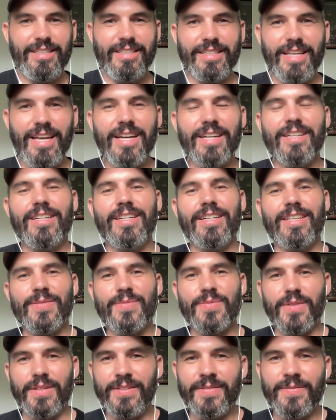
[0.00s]
Yeah.
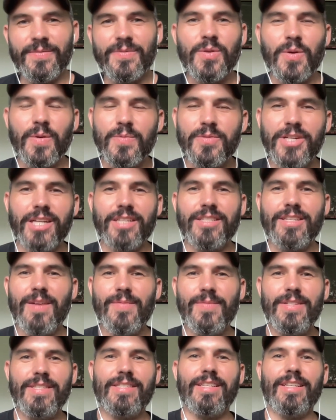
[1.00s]
So I'm Jake
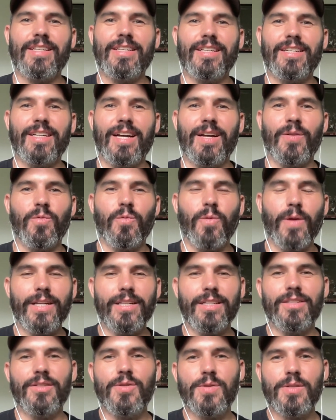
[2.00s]
Thomas. I
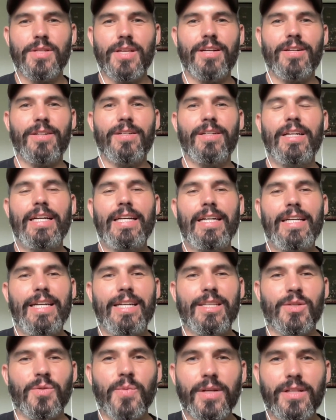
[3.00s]
write a newsletter.
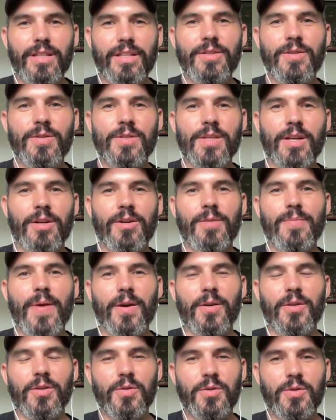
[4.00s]
It's a weekly newsletter
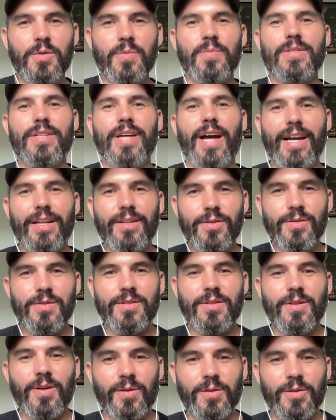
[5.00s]
about YouTube
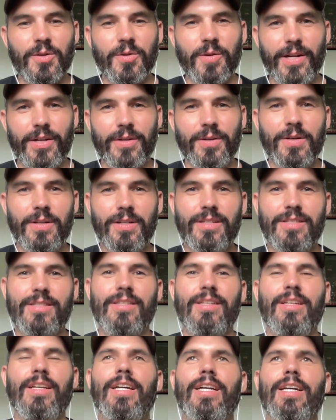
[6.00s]
titles called Creator
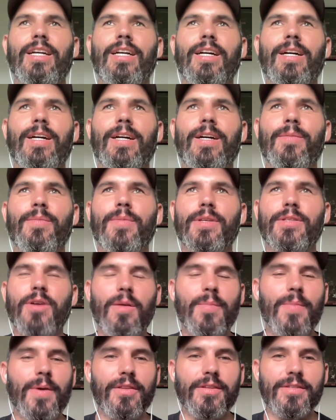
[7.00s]
Hooks. It's
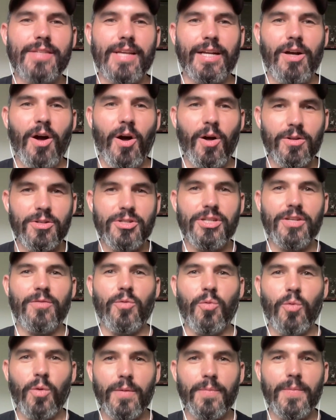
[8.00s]
all about the psychology of
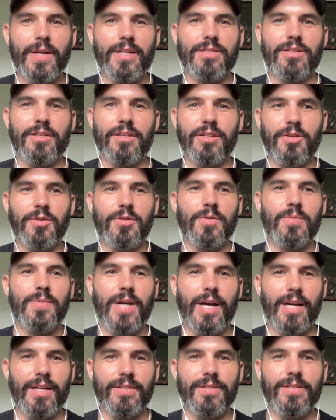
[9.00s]
what makes a good YouTube
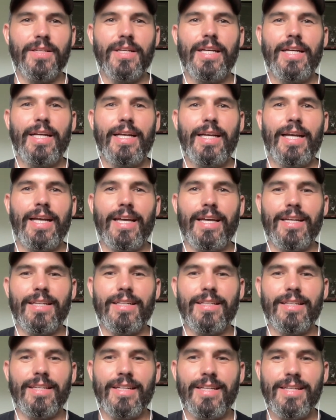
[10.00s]
title.
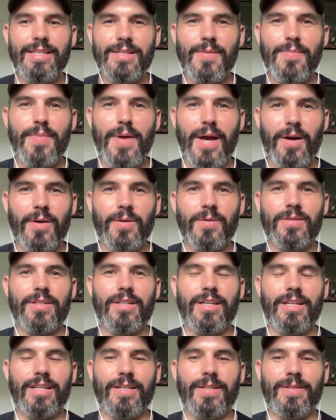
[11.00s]
And it is about
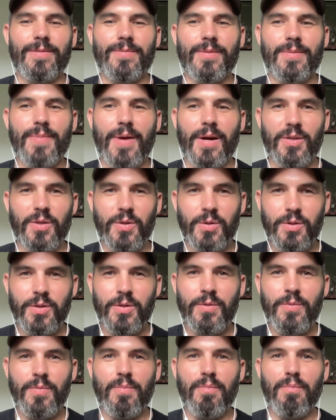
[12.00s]

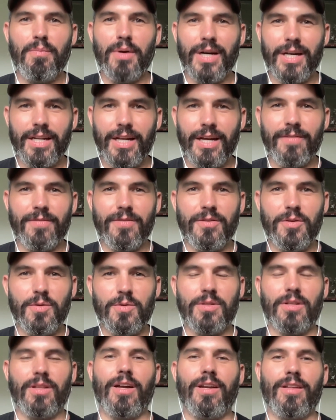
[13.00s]
YouTube, but I've
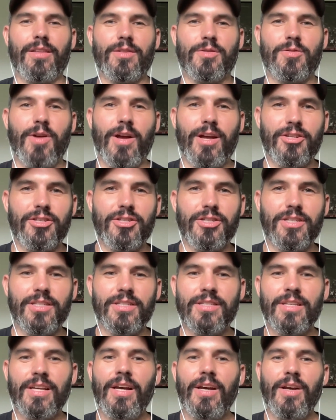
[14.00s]
used a lot of the
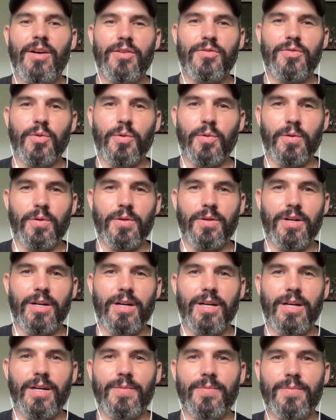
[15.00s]
strategies for
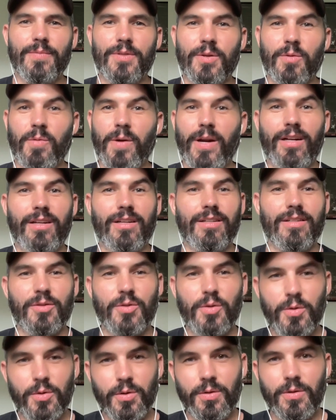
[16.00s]
to rank in
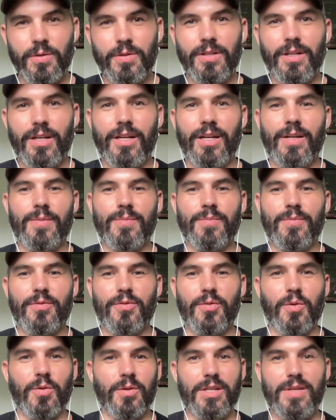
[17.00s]
Google,
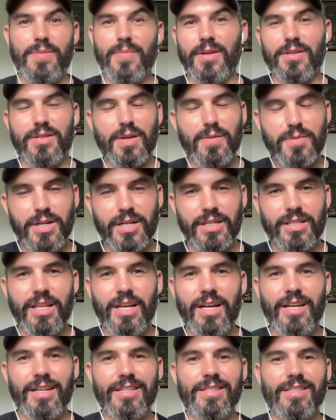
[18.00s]
for email subject
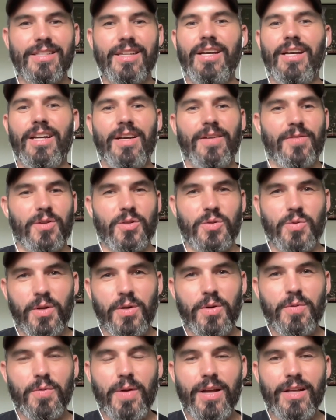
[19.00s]
lines, for
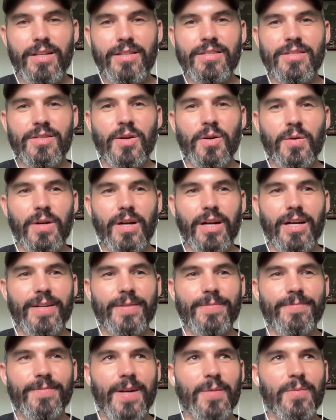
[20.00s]
Twitter threads. So
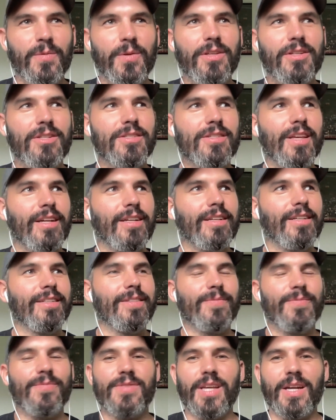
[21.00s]
I'm really just like
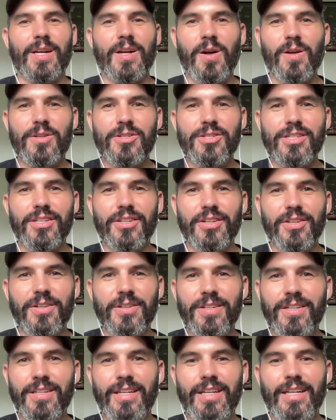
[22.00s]
a psychology
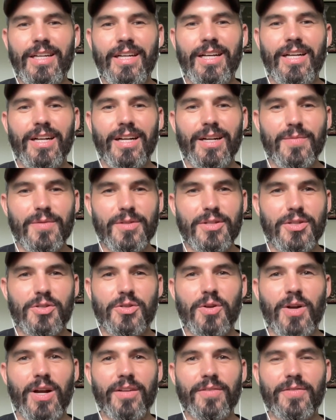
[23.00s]
nerd, and just
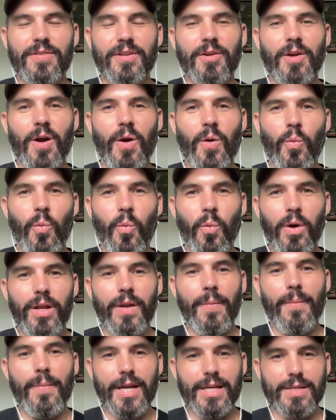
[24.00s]
trying to figure out what
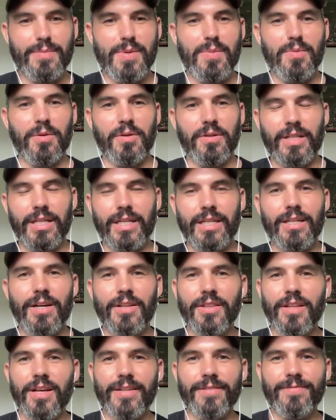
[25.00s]
makes people click
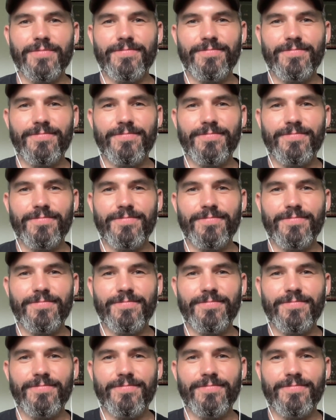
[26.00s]
online.